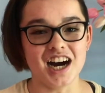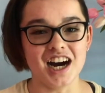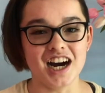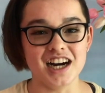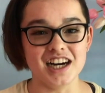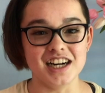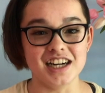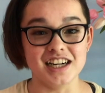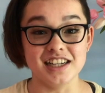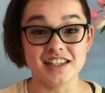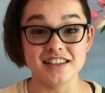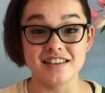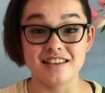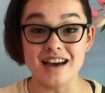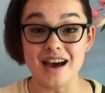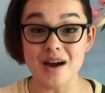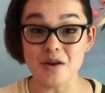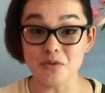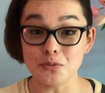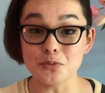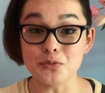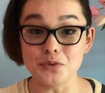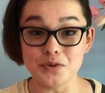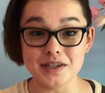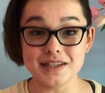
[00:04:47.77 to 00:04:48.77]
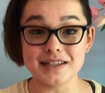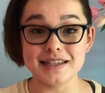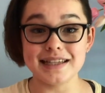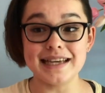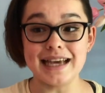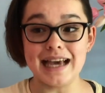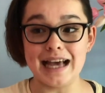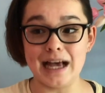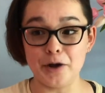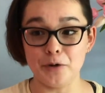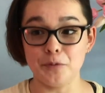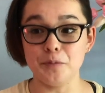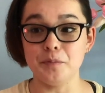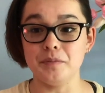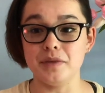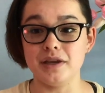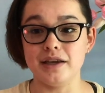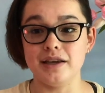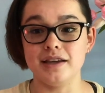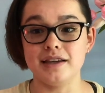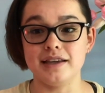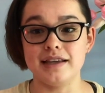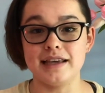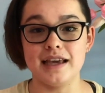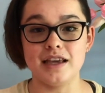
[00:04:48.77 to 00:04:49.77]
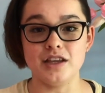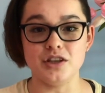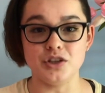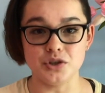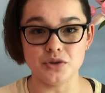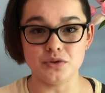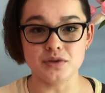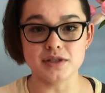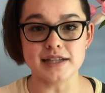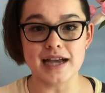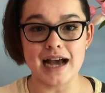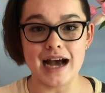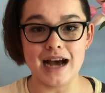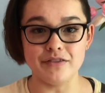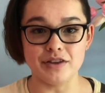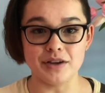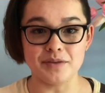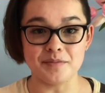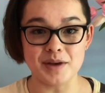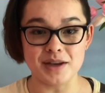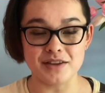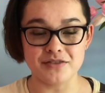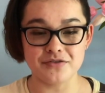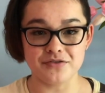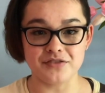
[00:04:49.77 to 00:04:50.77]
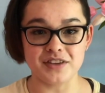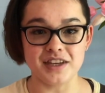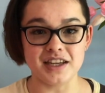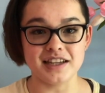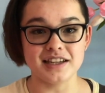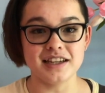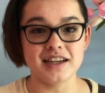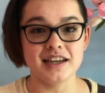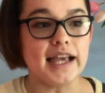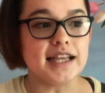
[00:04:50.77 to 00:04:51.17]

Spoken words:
That really helped me get used to having my feet